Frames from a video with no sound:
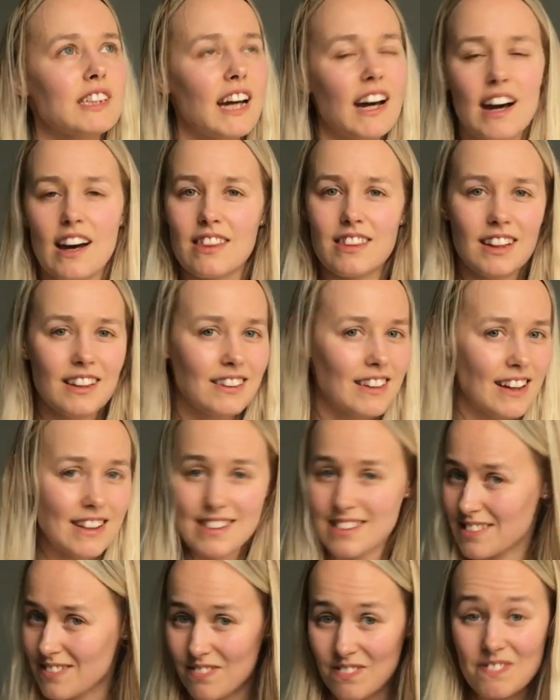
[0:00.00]
I think
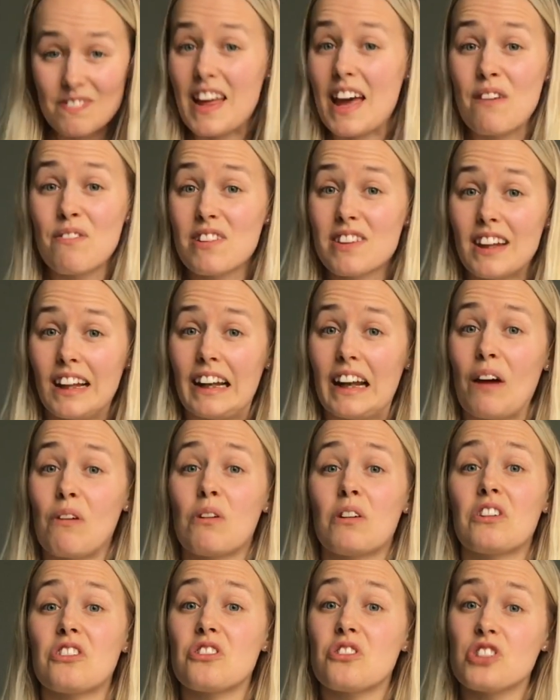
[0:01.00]
that's everything that I
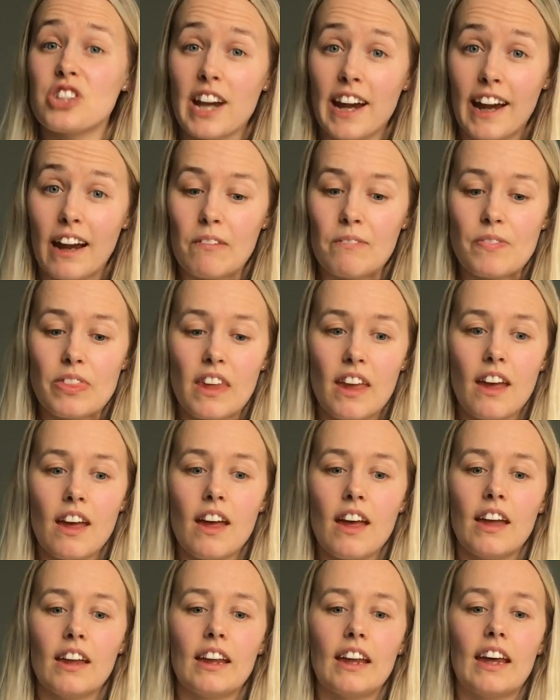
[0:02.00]
wanted to share.
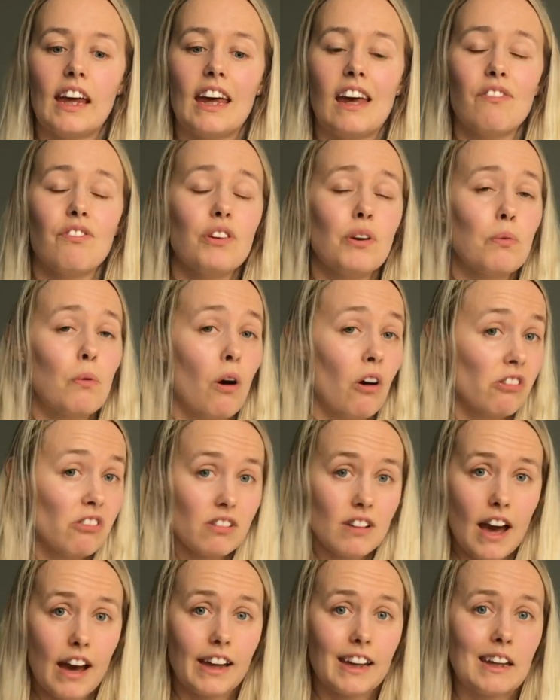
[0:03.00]
If you want,
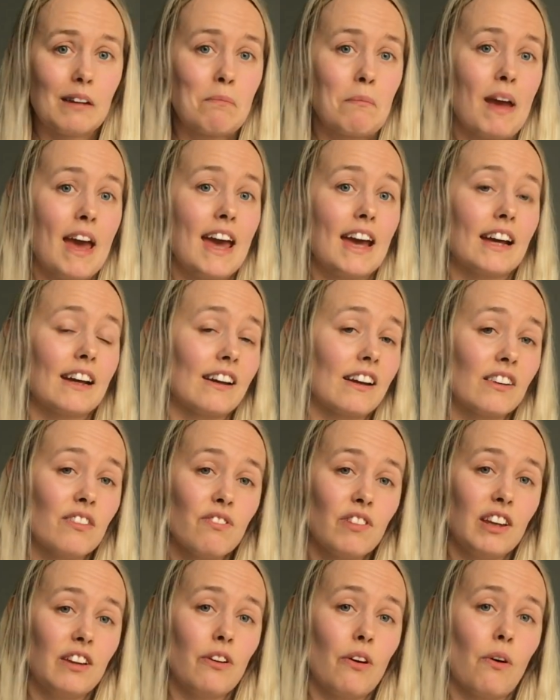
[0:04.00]
I can make another
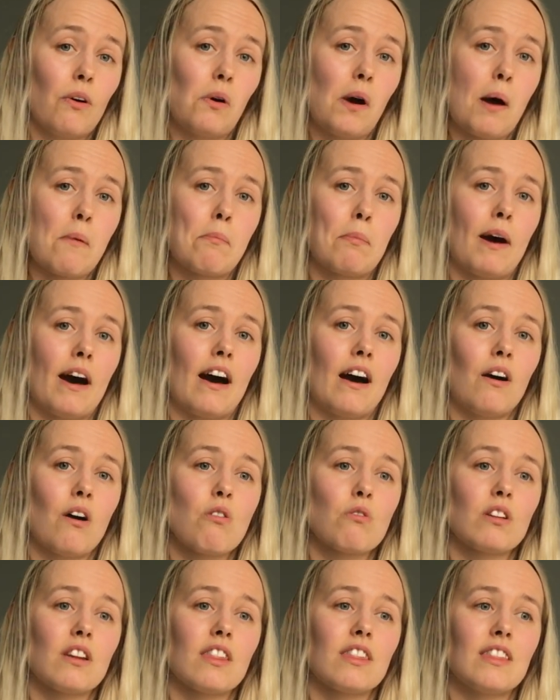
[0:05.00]
video
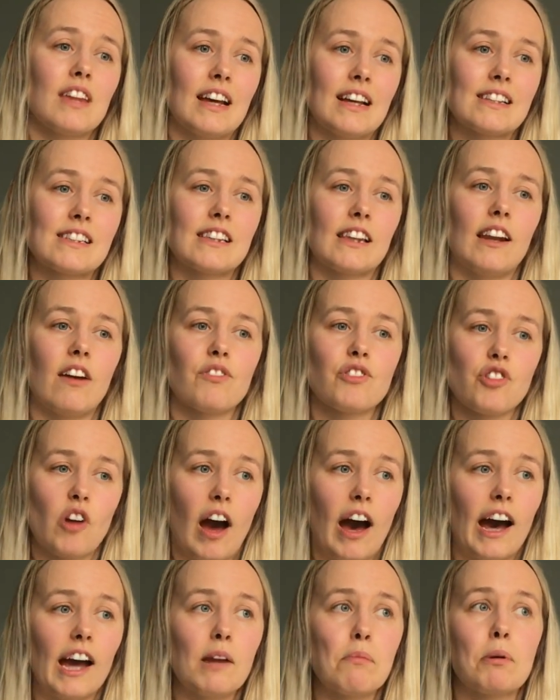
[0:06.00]
about things that I've
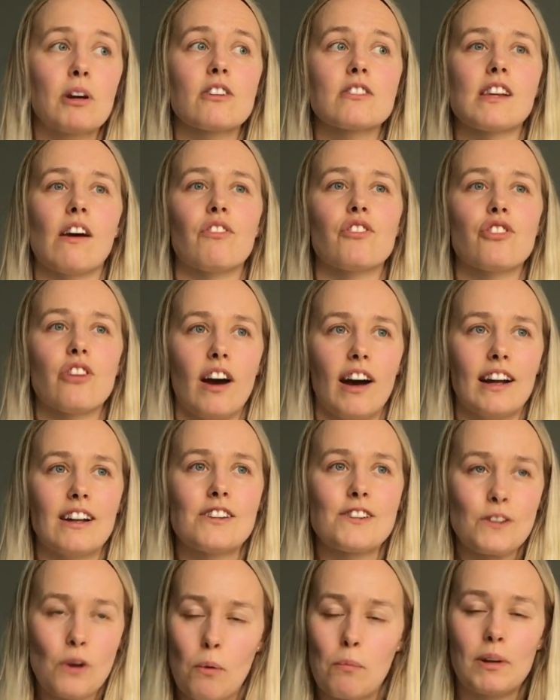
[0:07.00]
tried, because I've tried
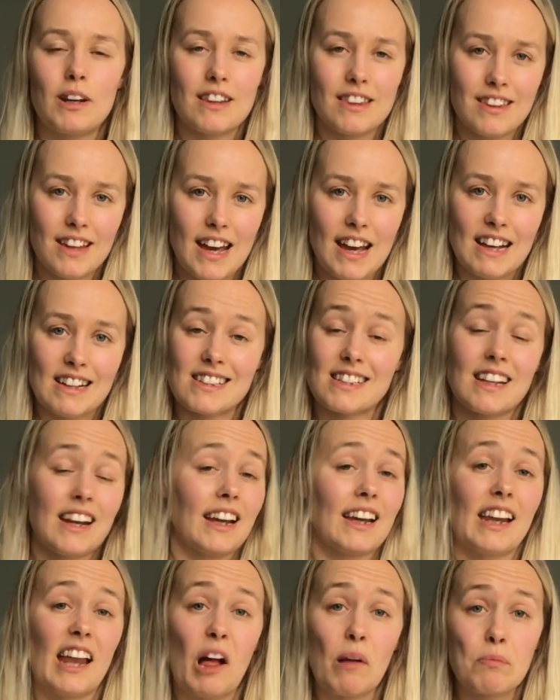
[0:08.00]
so many things, and I
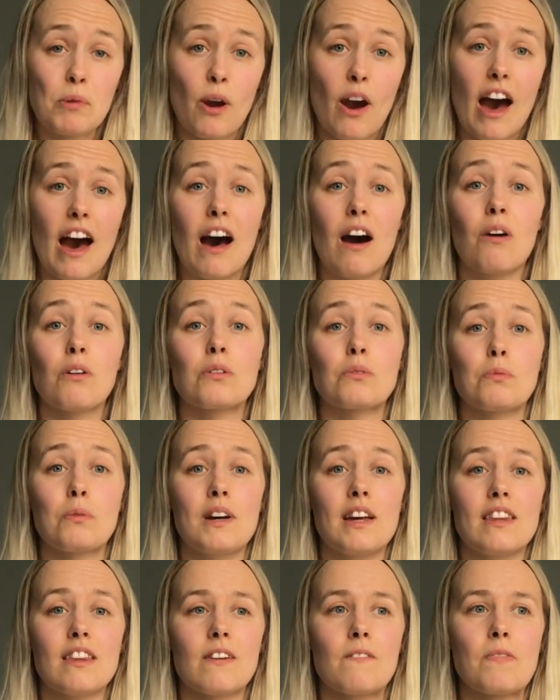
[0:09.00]
can help you out
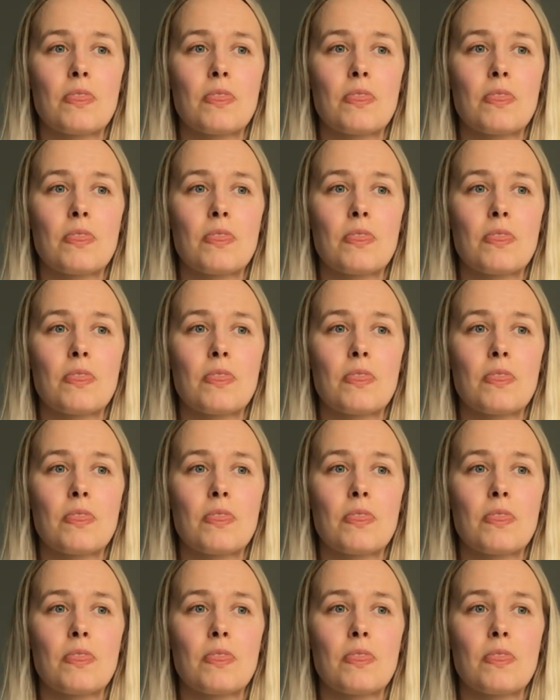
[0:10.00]
with